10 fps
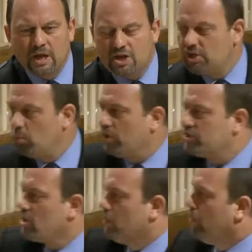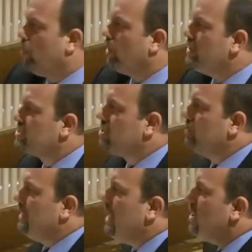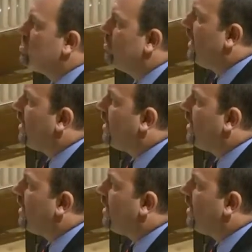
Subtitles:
She wants her boys to be